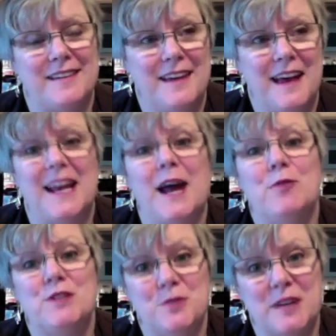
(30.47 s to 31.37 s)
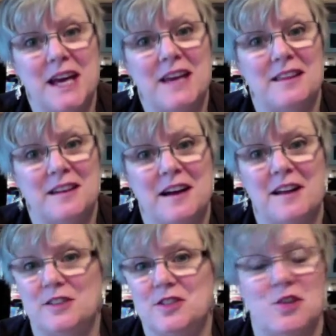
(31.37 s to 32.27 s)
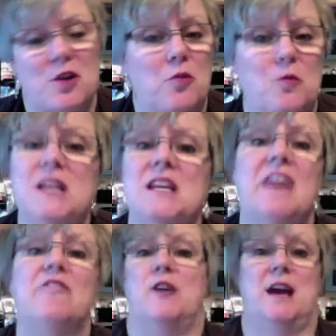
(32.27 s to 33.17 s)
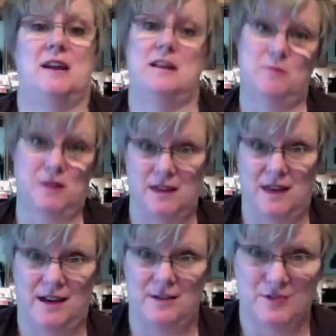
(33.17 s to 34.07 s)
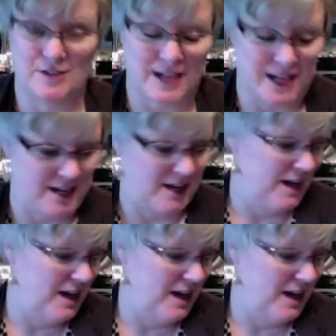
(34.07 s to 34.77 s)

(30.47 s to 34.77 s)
And I went to a Catholic college, so we never had anybody that entertaining.